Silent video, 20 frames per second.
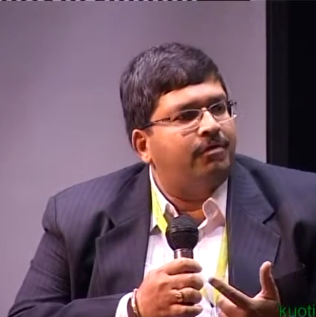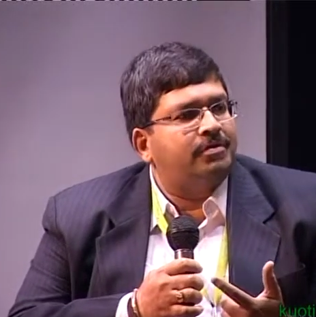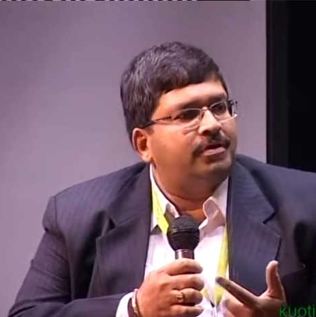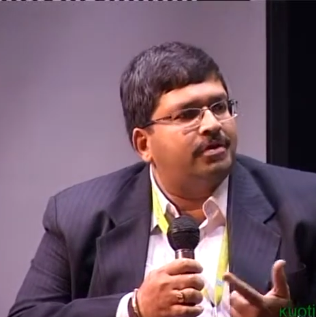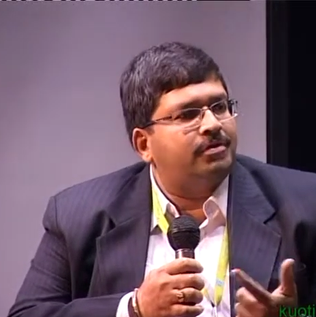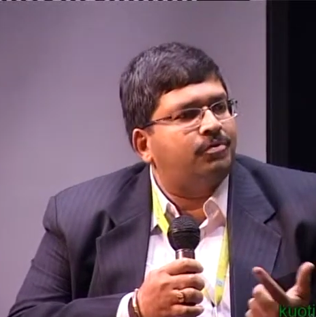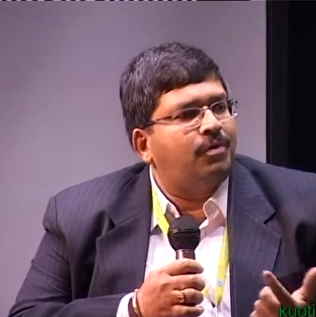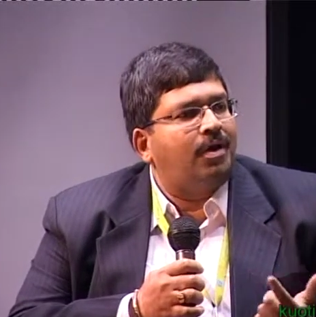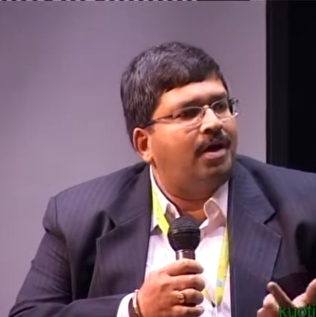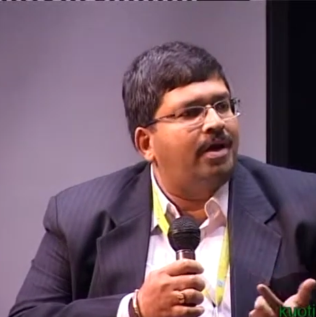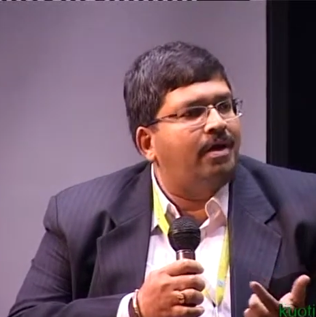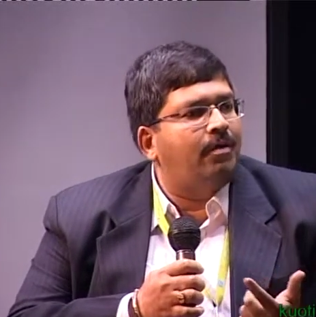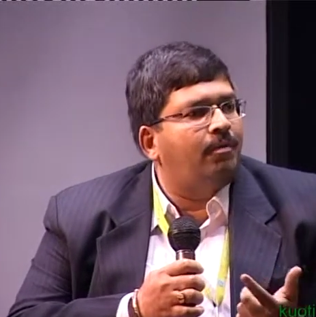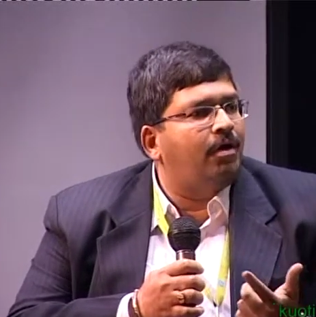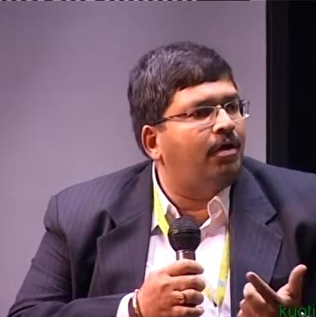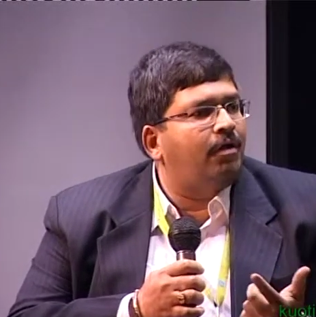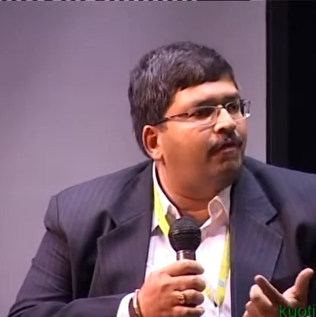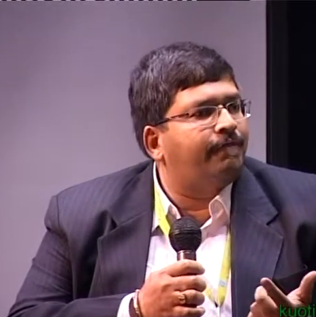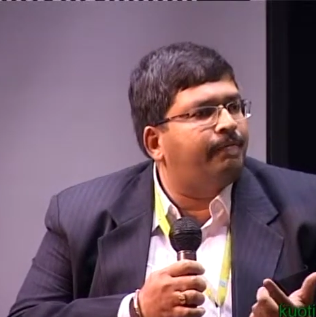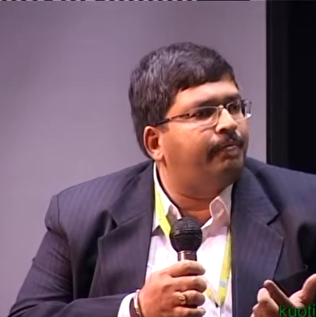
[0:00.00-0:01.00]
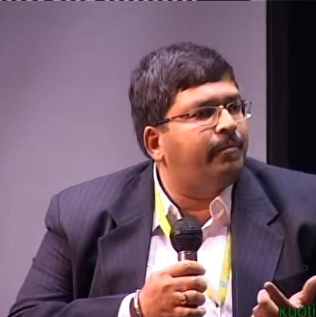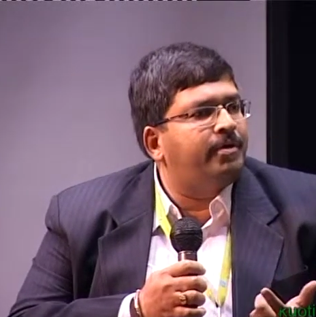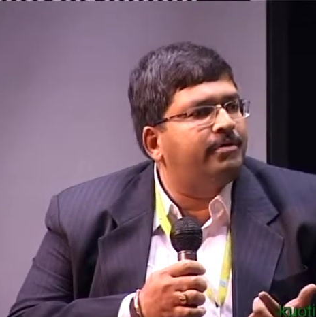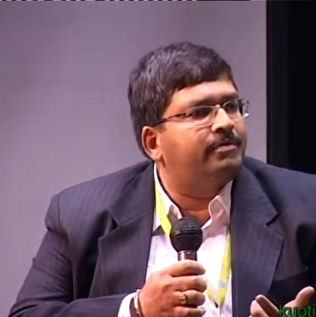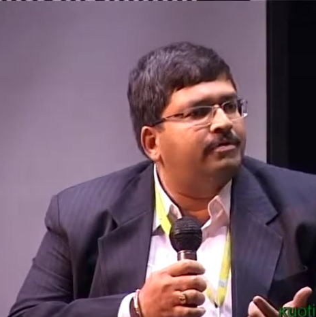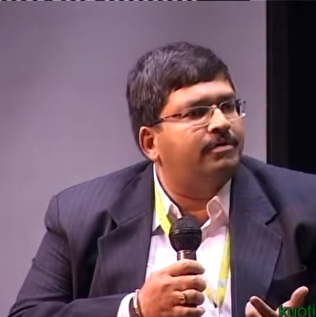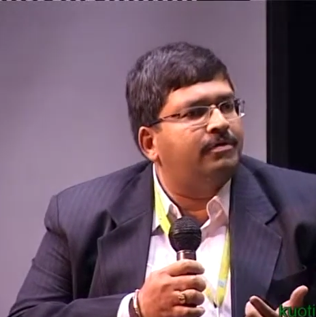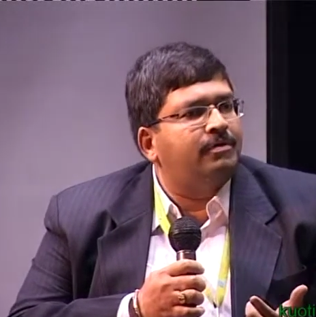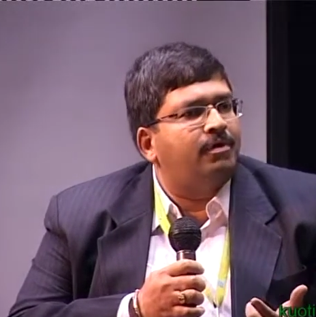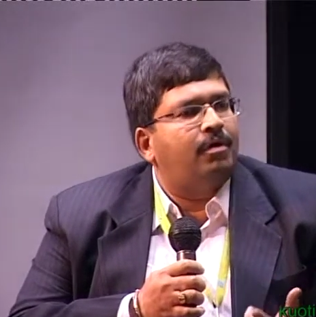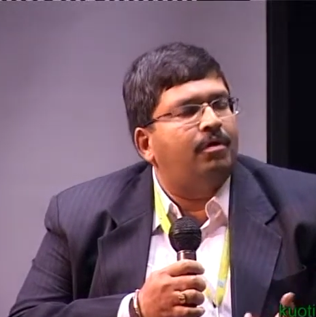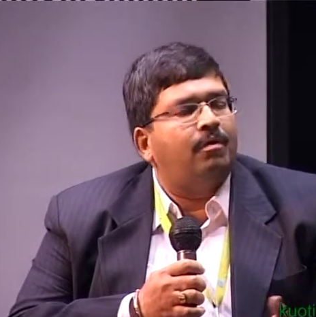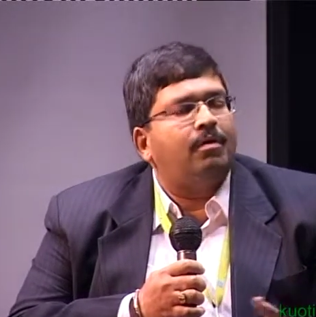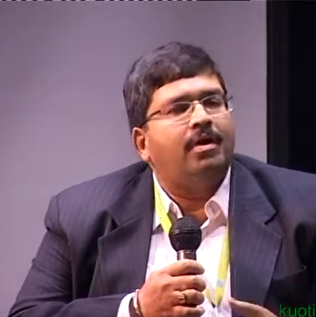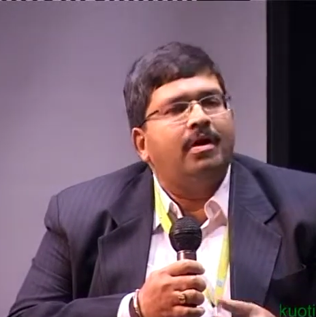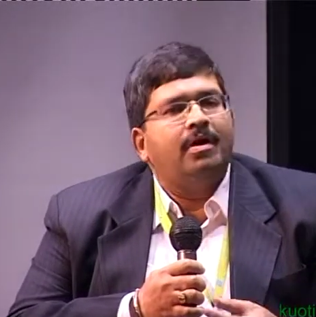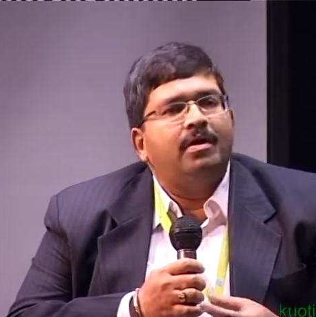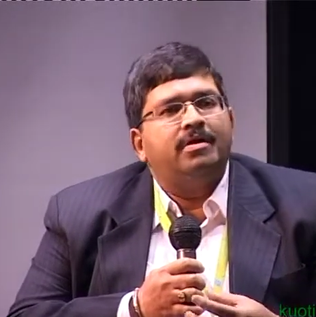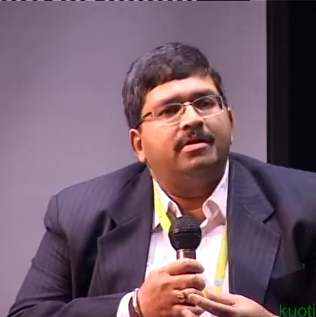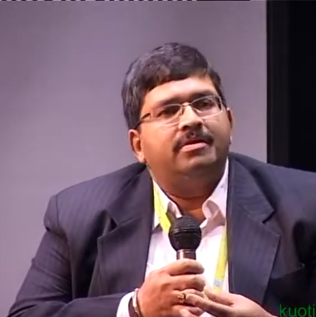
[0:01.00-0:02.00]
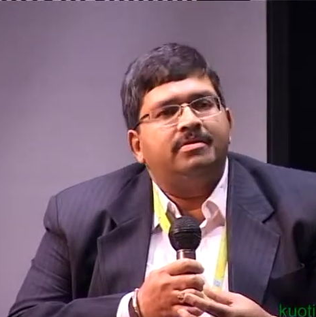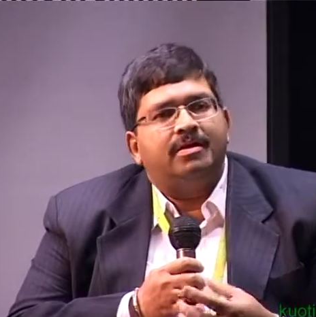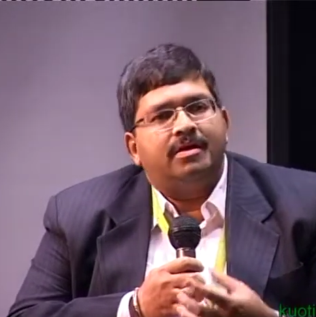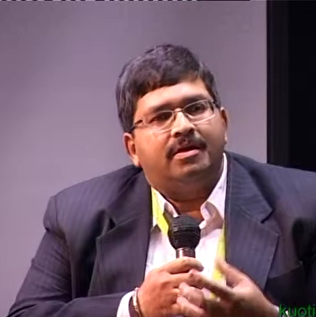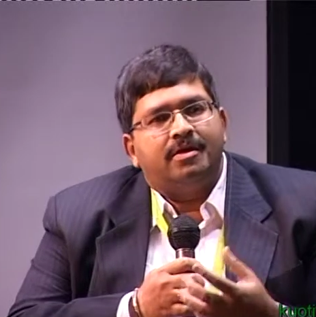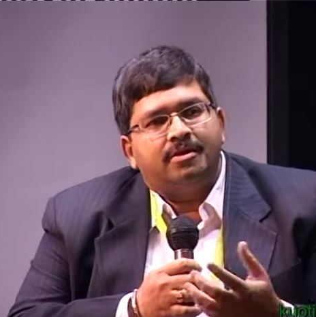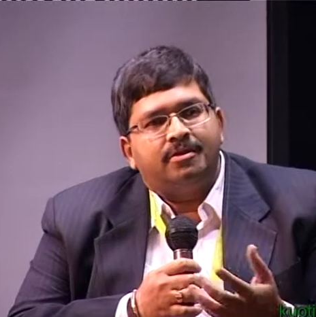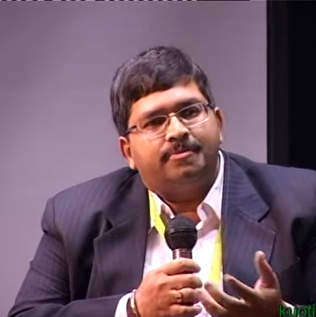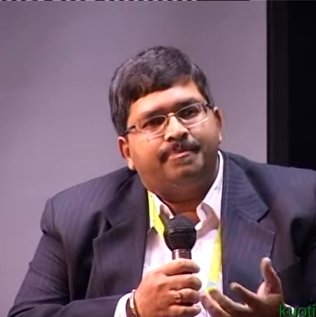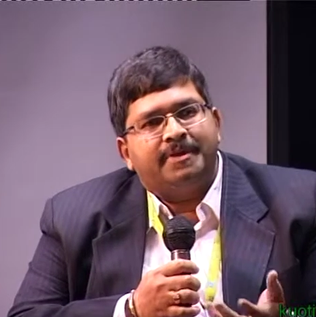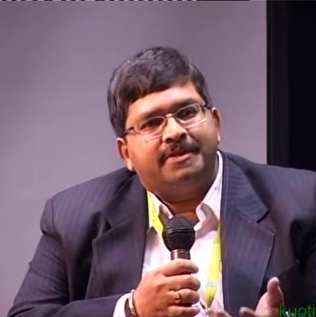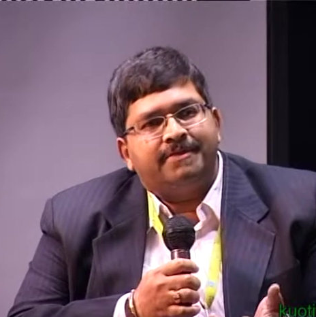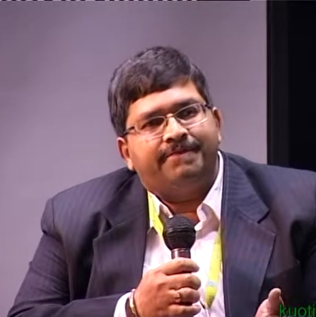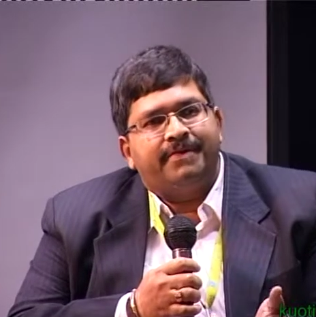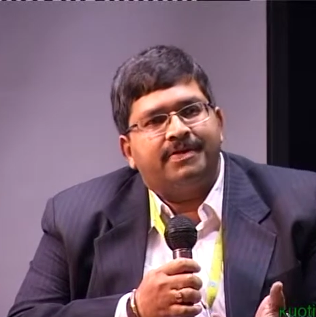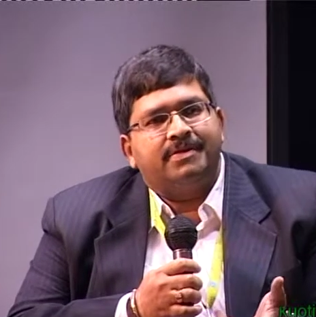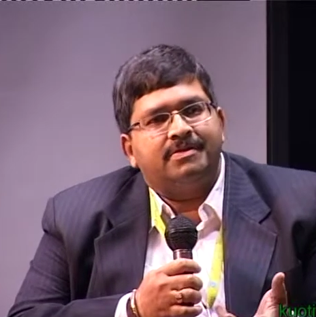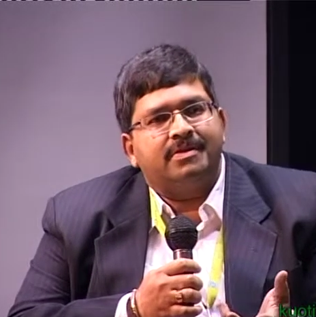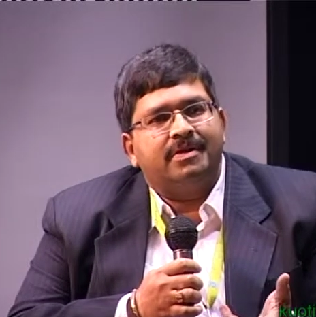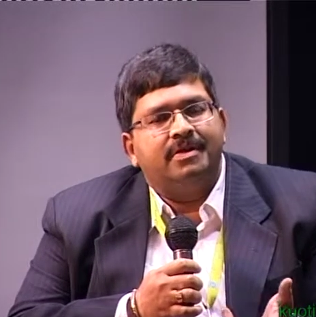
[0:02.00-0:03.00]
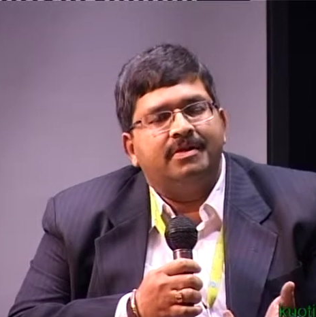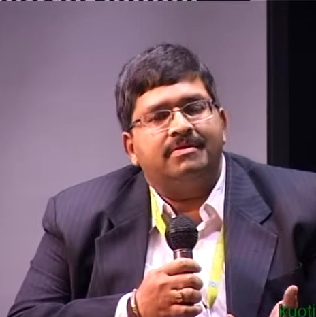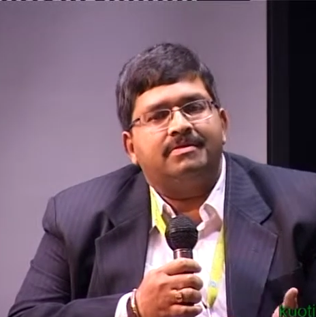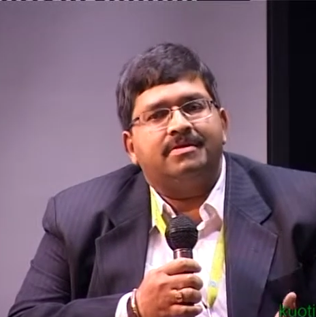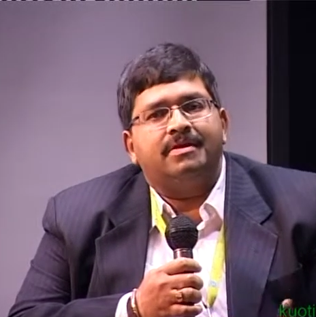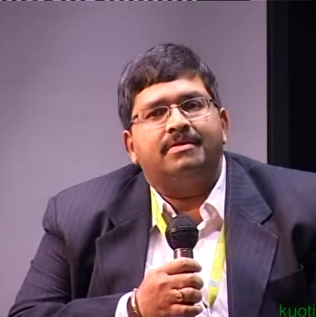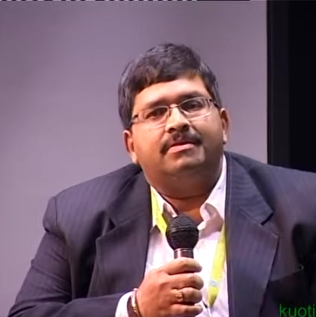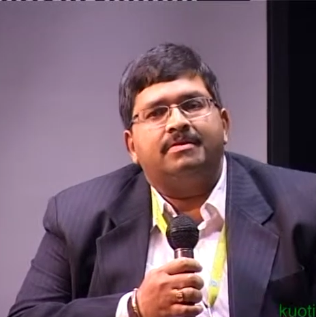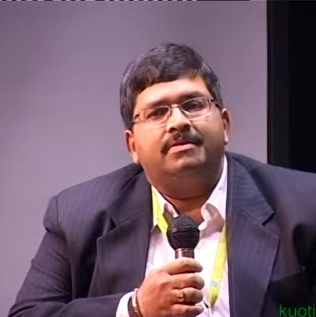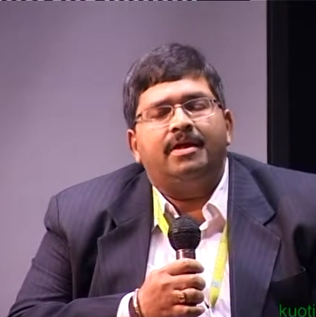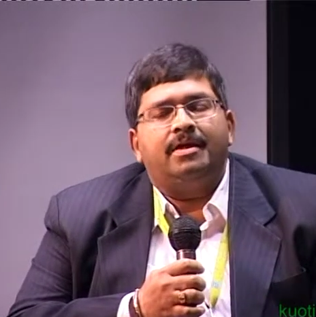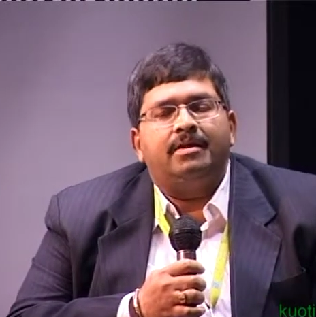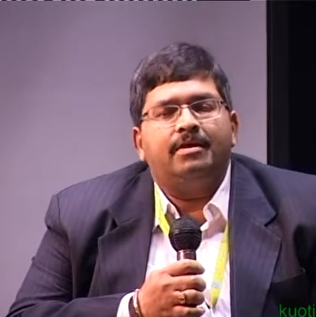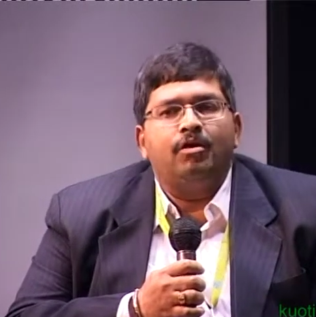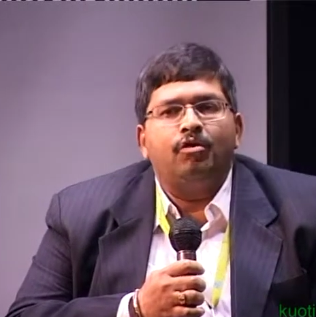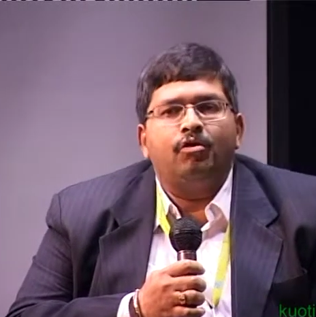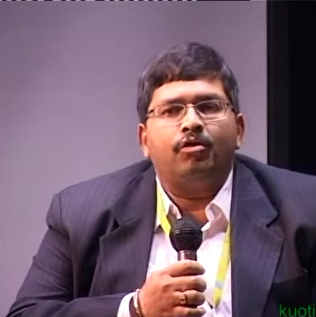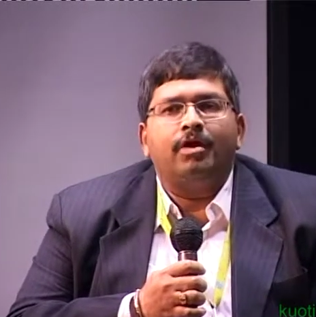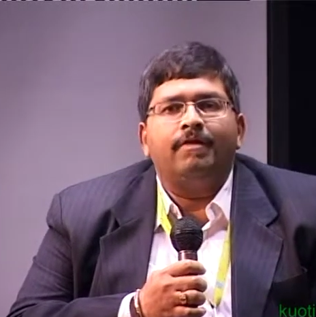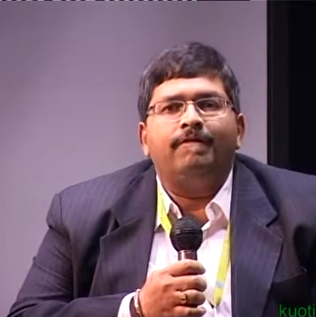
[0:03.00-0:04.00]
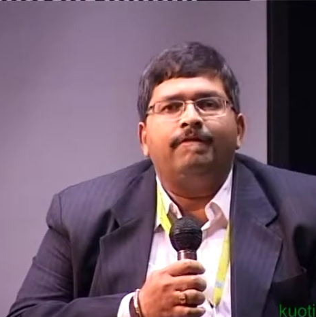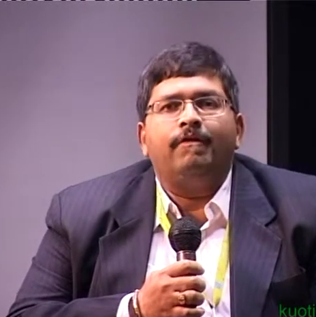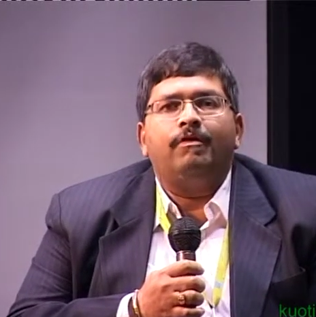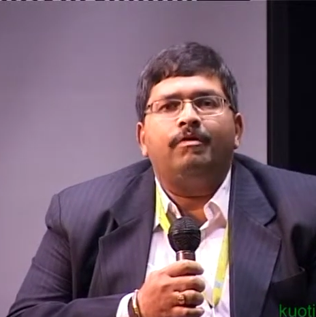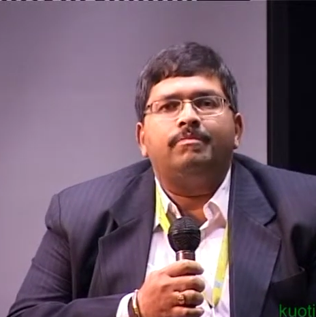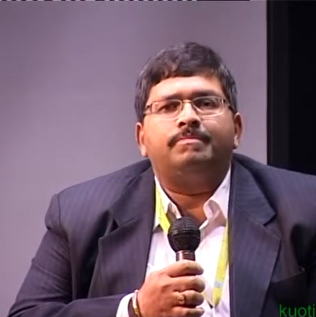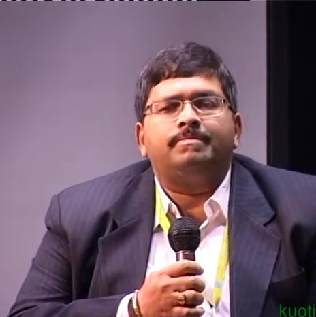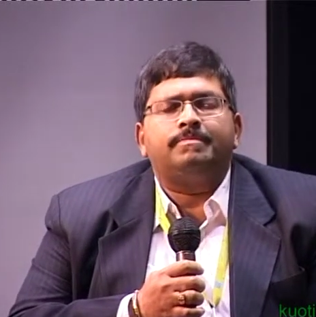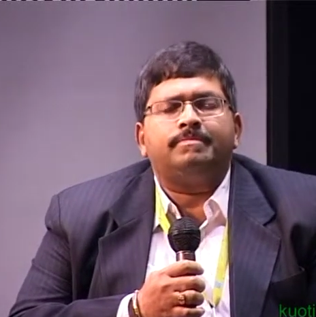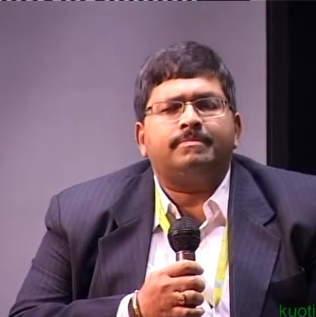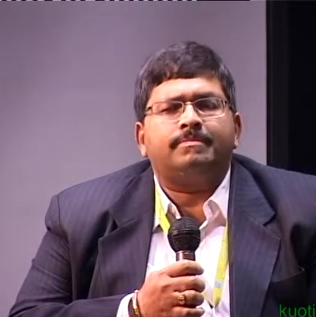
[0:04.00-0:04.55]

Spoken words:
just to hire one-off person, or is there any specific skill set that they're looking for?